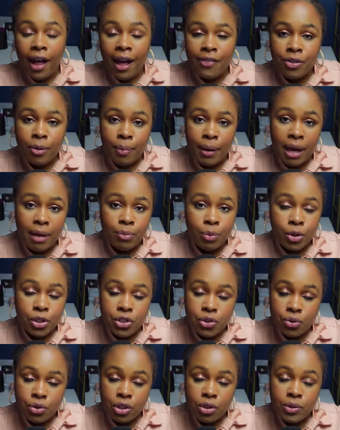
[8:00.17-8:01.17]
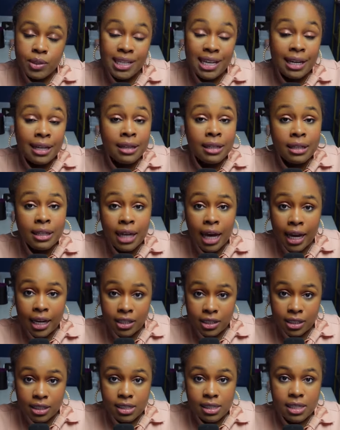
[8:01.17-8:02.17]
the Bad Boy Studios in the
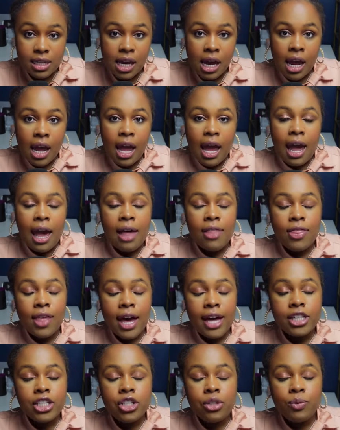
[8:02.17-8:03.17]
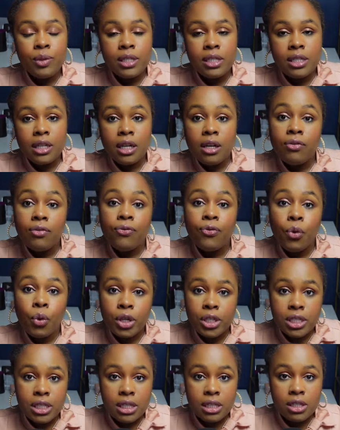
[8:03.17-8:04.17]
90s, and that she was then
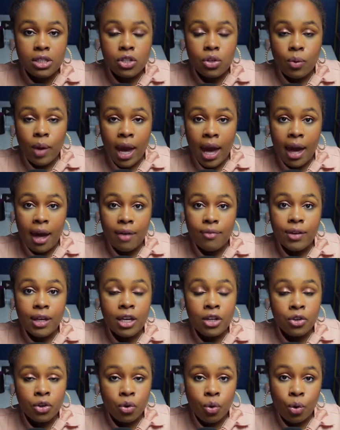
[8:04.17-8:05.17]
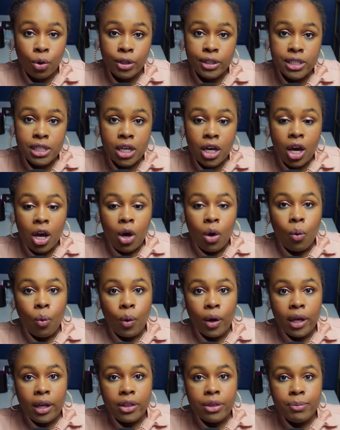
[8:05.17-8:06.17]
forced to have intercourse
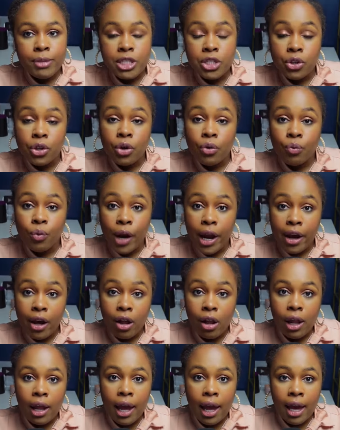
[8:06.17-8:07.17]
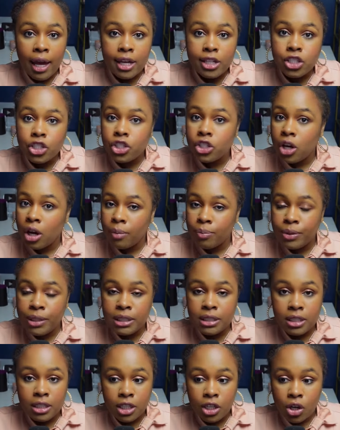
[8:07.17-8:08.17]
with Mr. Harrell and Sean
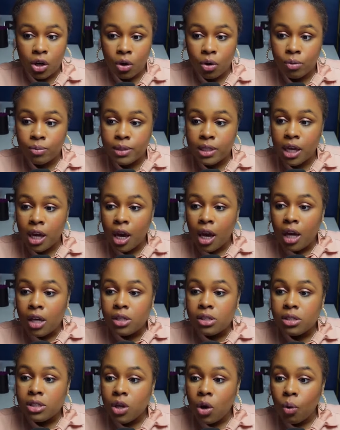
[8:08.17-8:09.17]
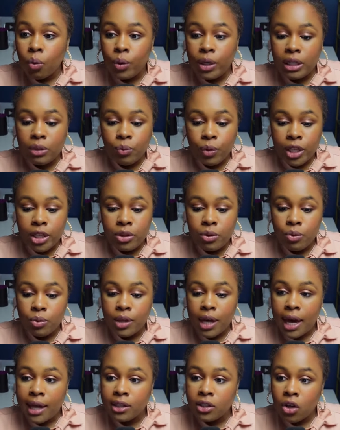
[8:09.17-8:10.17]
P. Diddy Combs. So we went through
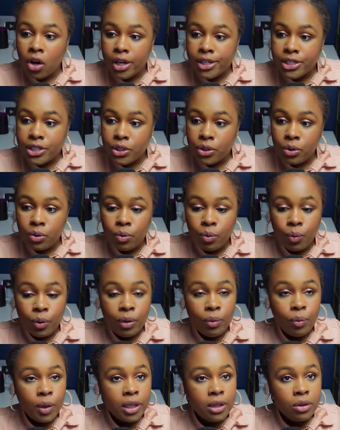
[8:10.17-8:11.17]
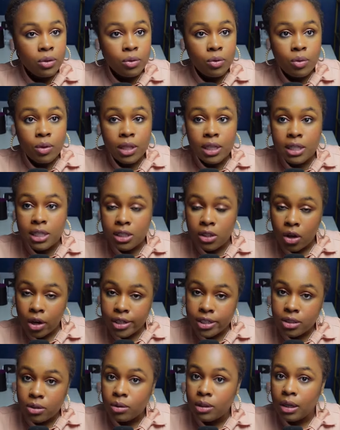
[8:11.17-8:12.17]
that lawsuit. We went through this
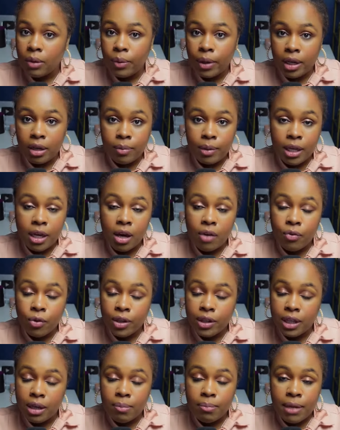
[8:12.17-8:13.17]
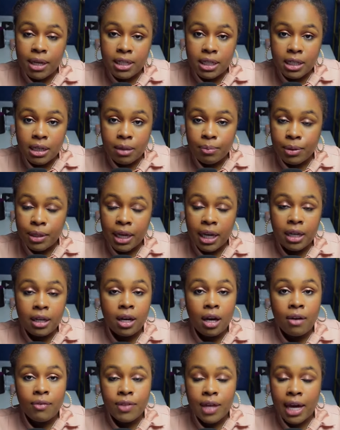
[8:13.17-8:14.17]
lawsuit that we're going to be covering the amended complaint
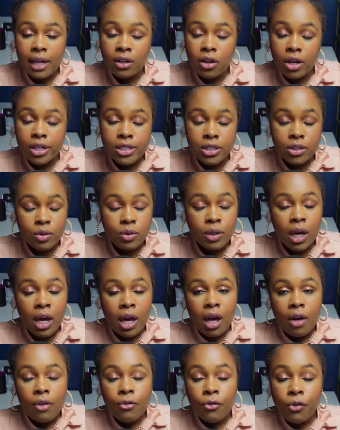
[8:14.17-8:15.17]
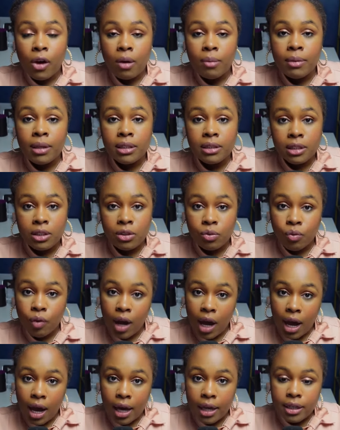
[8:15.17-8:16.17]
of that lawsuit from Little
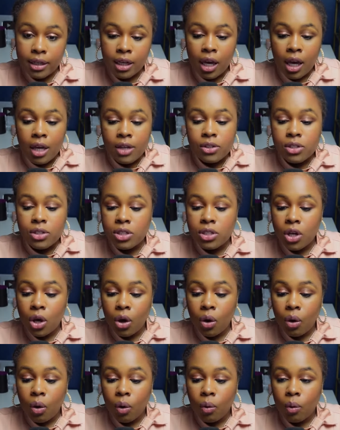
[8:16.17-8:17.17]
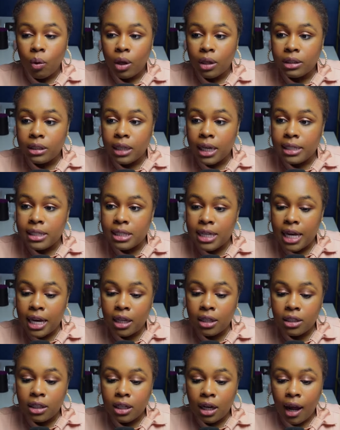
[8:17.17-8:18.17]
Rod. So let's take
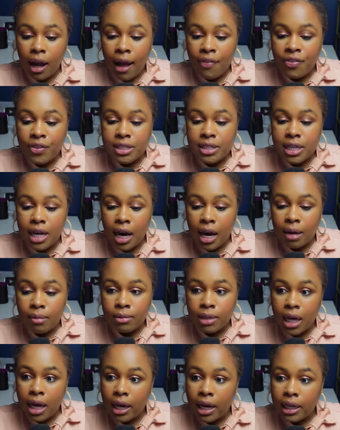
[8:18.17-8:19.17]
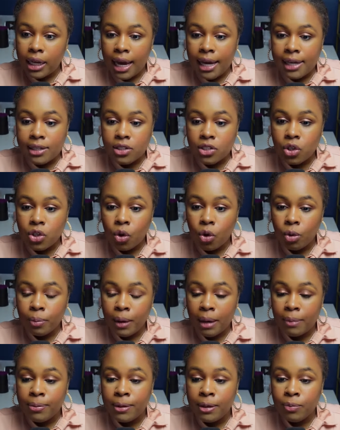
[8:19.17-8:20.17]
a look at the timeline as told
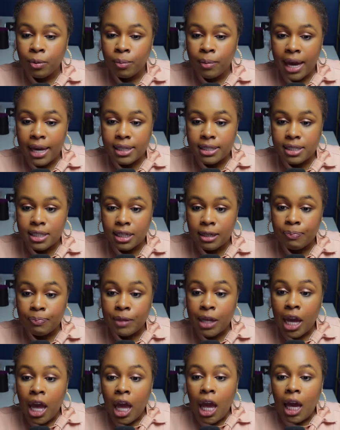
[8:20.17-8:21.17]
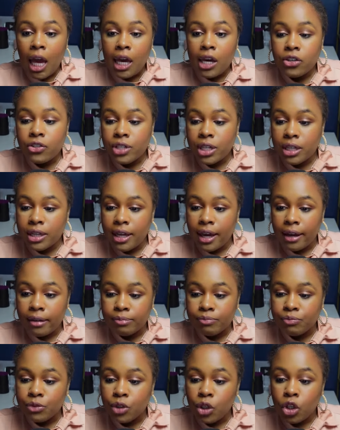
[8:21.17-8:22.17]
by People Magazine. Here's the thing
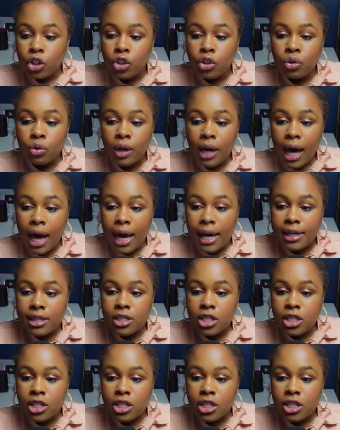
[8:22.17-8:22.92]
you guys